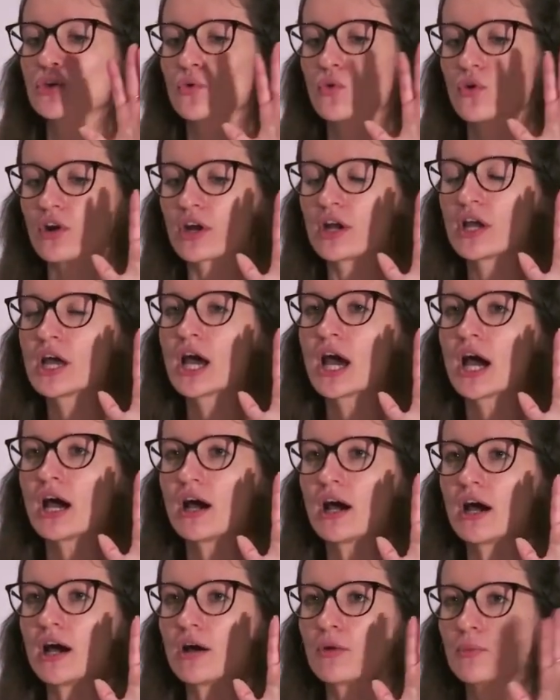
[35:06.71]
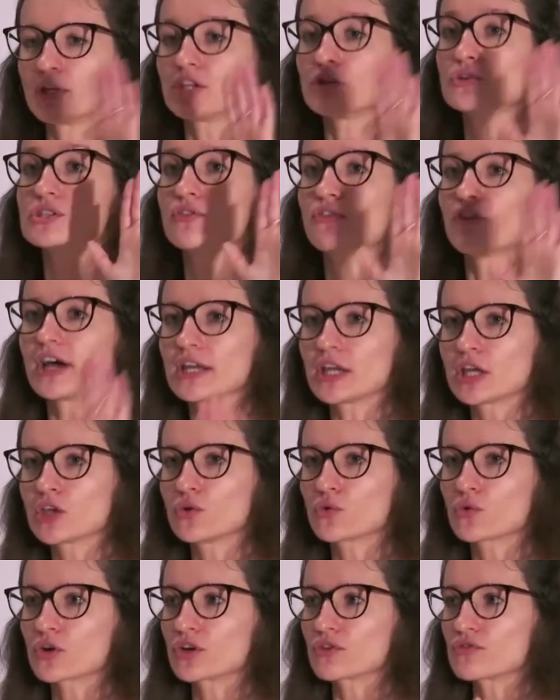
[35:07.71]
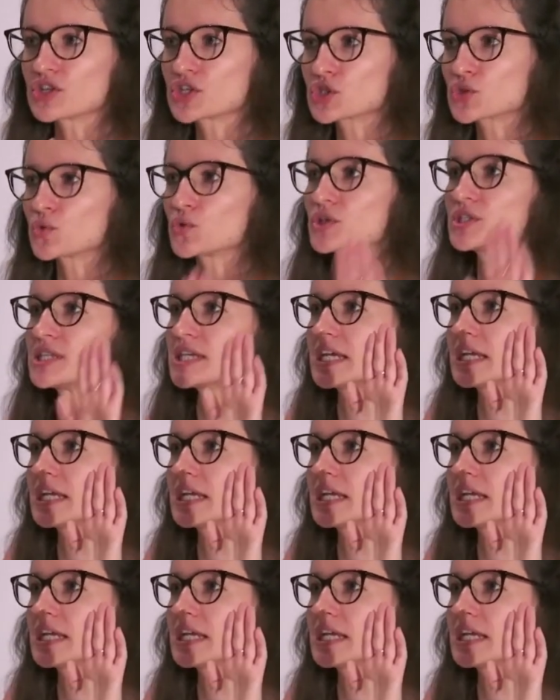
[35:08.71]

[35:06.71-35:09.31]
when you're defining your resource